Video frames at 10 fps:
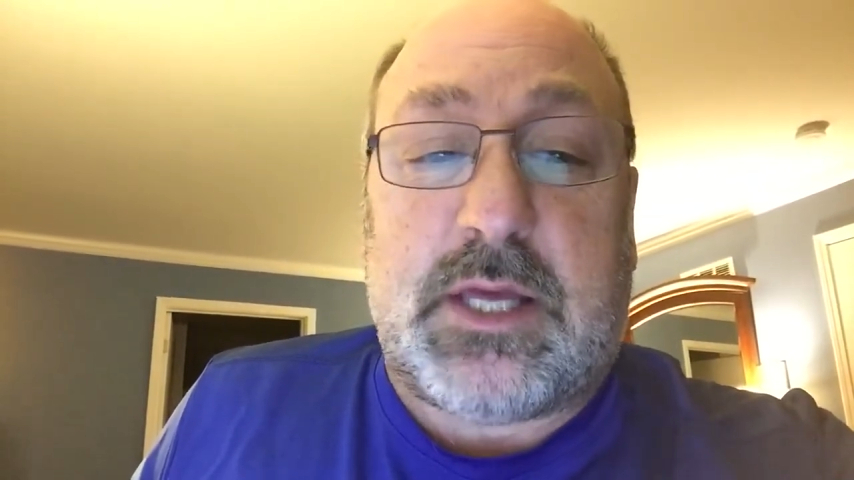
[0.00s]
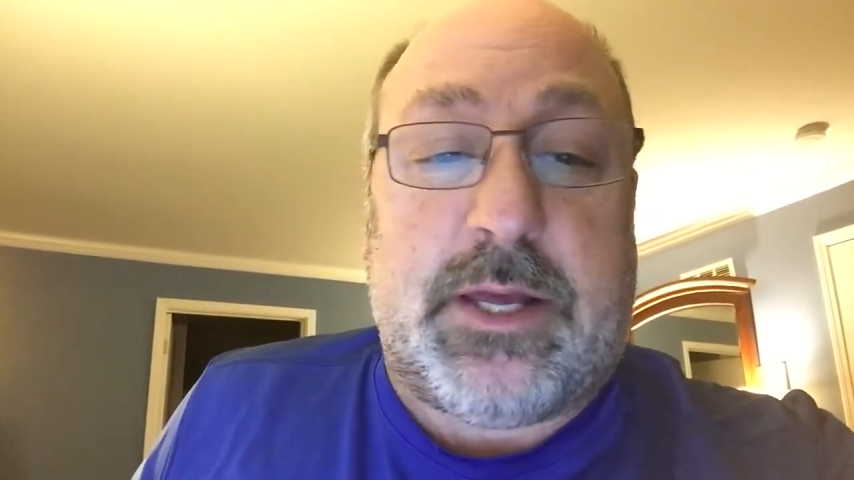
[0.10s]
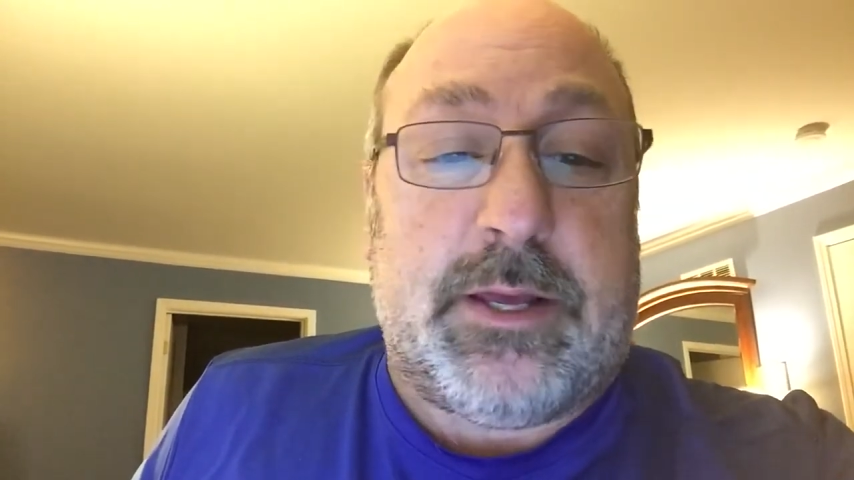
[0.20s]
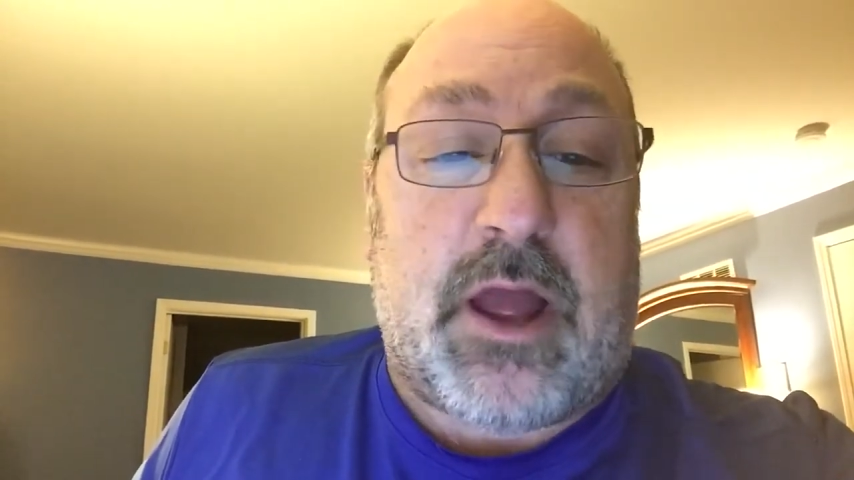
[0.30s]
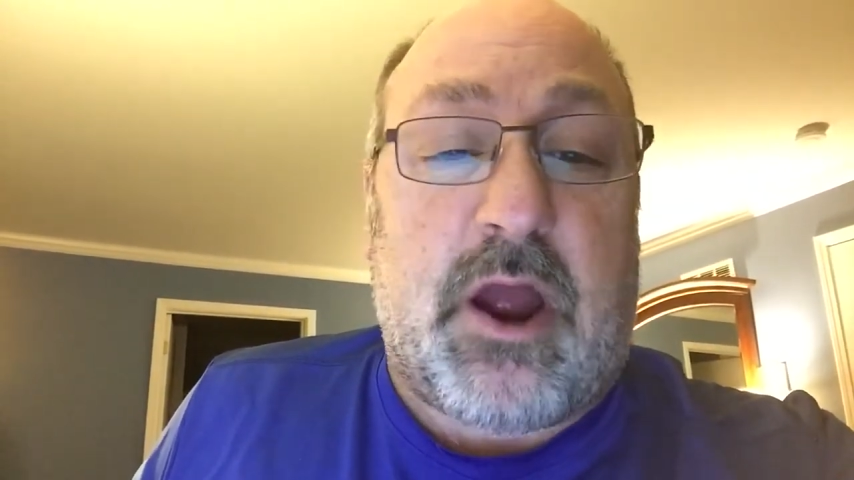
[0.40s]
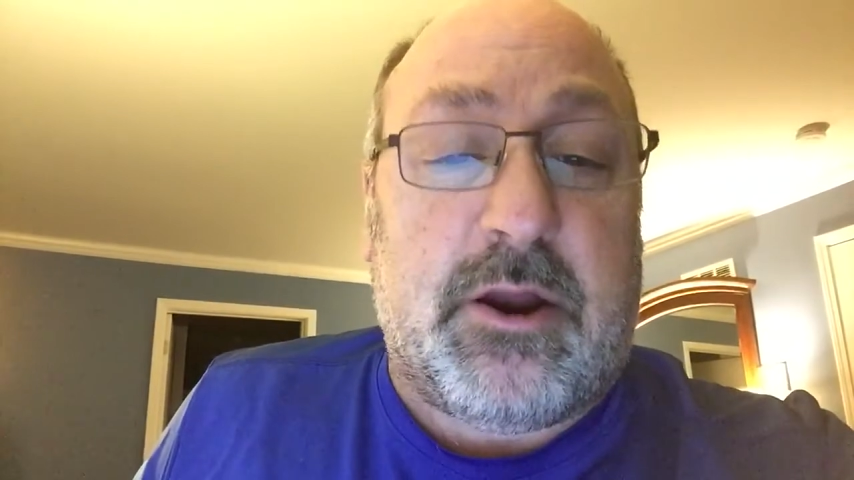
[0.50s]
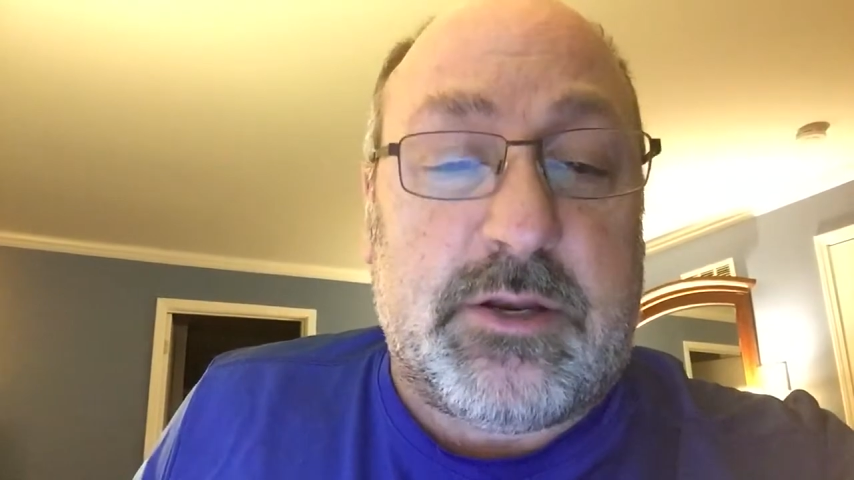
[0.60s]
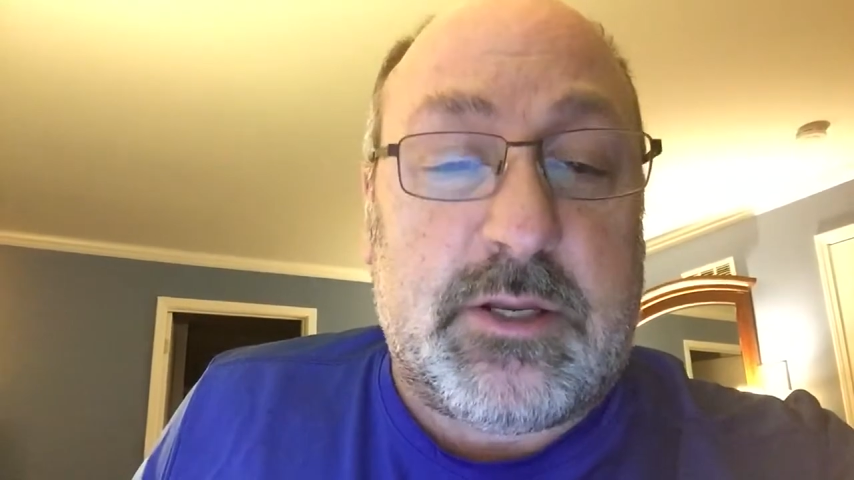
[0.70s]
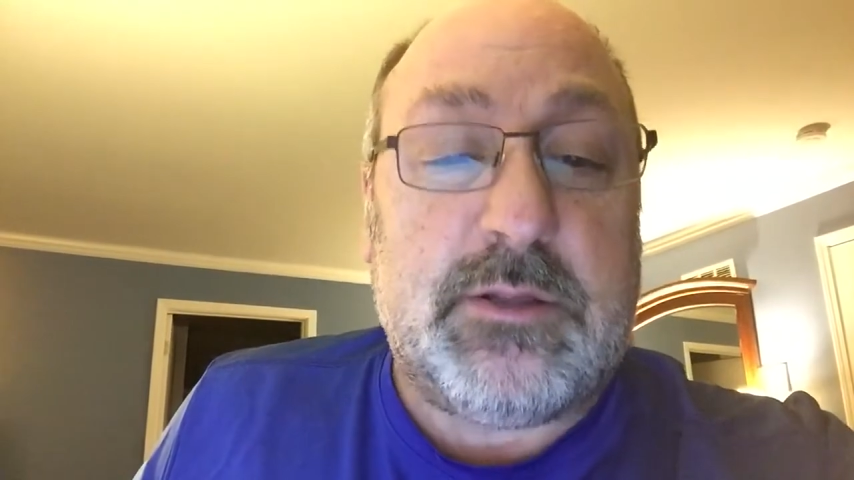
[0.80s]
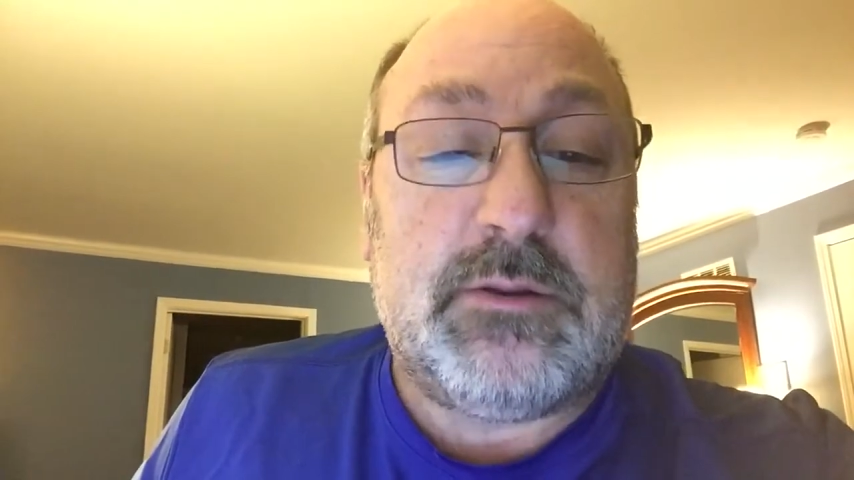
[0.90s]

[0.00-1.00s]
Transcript: uh, art